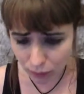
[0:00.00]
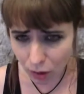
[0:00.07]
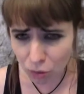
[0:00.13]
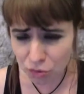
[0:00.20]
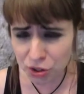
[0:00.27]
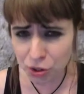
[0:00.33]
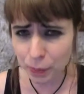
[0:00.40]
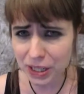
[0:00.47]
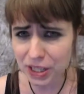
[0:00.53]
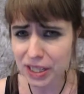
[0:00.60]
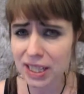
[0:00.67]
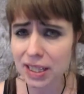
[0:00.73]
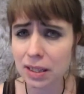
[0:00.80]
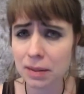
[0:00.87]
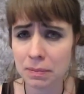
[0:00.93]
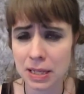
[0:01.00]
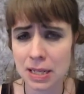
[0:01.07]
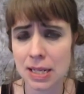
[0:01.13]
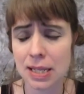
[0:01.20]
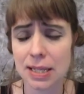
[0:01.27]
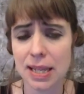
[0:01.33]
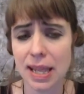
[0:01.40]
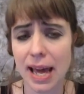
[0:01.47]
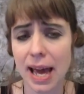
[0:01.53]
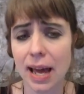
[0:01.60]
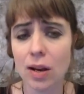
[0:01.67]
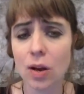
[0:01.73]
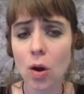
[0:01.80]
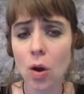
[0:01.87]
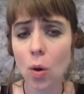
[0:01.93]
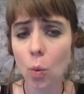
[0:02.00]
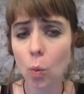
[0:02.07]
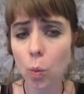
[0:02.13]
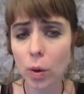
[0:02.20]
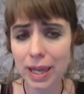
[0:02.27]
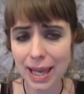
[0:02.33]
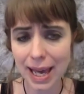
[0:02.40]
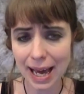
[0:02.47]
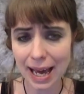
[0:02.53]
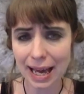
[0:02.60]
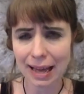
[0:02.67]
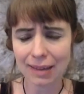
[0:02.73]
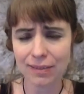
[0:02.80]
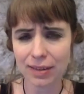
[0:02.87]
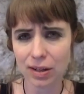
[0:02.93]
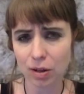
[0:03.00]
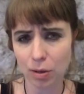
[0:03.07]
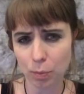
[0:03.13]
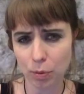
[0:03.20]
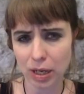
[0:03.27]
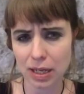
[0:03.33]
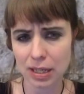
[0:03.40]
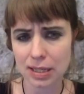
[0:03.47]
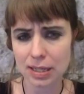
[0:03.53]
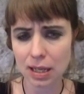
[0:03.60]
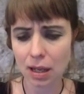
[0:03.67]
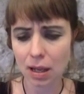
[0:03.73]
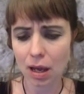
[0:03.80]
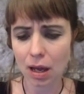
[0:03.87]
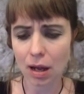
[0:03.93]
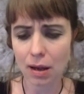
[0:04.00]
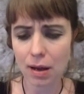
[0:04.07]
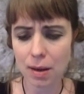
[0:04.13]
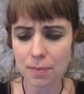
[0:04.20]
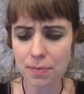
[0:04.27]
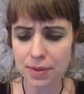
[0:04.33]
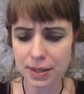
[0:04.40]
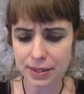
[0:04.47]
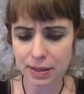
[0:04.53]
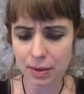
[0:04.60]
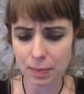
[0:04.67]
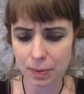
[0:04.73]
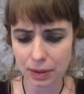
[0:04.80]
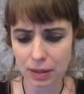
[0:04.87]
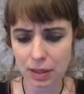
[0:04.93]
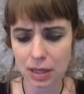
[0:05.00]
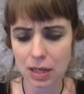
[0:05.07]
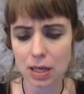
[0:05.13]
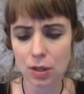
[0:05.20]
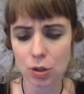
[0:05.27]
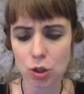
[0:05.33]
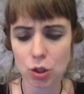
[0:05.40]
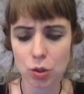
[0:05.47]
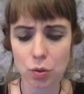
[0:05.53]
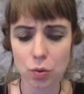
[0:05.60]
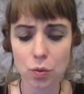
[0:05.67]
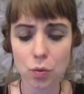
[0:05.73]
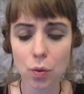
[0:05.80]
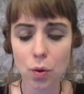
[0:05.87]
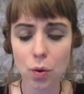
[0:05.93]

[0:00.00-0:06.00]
which basically means that we have in our brains this ability to